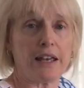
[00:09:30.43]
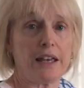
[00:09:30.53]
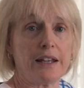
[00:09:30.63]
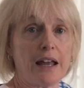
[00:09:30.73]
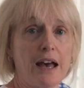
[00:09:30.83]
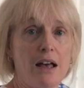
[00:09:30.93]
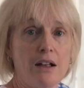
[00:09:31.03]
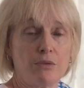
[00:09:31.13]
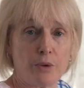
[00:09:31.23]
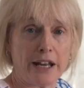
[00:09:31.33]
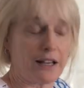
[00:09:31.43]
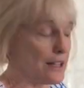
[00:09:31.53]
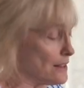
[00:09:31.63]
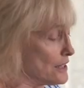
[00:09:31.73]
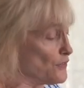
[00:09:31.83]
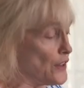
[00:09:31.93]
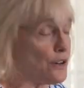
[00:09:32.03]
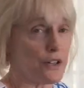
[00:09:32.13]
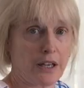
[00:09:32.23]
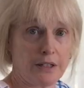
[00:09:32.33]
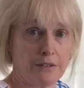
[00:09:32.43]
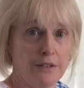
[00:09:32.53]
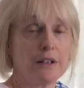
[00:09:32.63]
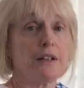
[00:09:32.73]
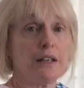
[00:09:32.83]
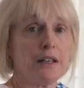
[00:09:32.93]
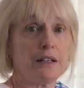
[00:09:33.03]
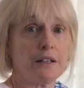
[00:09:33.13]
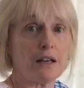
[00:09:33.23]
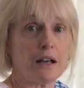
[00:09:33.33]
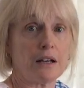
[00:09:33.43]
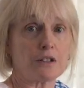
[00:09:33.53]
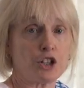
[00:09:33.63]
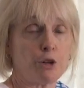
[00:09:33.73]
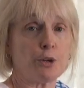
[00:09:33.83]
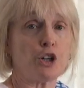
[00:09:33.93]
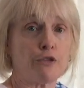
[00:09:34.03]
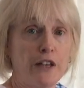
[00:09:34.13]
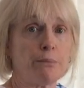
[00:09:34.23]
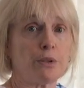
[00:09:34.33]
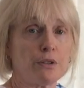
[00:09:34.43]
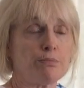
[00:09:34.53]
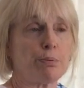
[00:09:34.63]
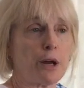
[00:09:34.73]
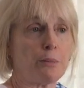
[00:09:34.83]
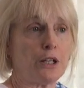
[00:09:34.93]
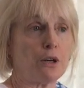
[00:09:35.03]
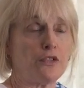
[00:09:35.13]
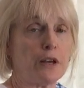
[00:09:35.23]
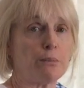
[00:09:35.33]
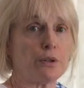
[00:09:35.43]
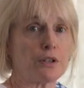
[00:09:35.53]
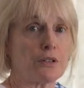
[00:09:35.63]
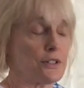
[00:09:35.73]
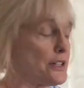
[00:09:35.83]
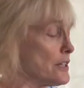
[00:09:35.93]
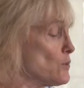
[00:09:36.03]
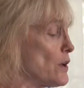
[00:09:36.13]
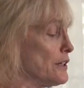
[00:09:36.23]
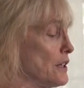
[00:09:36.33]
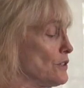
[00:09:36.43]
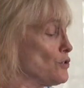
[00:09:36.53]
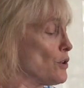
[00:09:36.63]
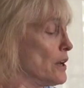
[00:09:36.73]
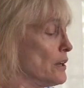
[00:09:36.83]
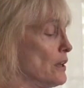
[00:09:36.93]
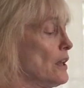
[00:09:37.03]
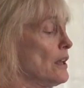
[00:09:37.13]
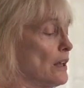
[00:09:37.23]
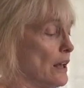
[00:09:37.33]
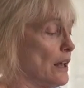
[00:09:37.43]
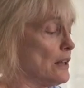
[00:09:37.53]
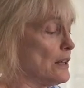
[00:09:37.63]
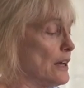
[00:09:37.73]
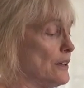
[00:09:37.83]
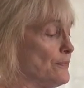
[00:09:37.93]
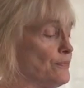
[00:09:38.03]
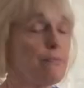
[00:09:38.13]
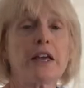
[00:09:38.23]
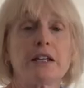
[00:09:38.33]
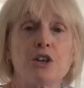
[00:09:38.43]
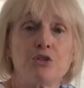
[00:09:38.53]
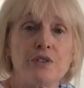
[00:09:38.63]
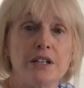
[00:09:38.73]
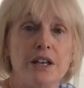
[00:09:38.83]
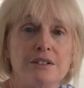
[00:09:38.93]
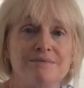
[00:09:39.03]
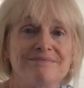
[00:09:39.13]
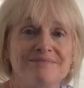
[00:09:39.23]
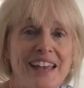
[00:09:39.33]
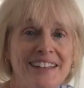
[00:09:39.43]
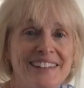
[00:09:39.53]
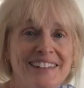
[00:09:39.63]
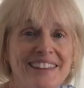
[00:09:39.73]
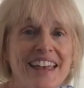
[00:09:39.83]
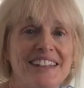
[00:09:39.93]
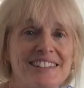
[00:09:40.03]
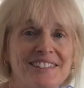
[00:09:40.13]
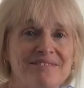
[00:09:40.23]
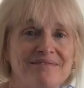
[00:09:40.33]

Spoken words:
and when I get this finger done in October, November, probably November because it takes a while to get the drug, I'll make another video. Okay, thanks.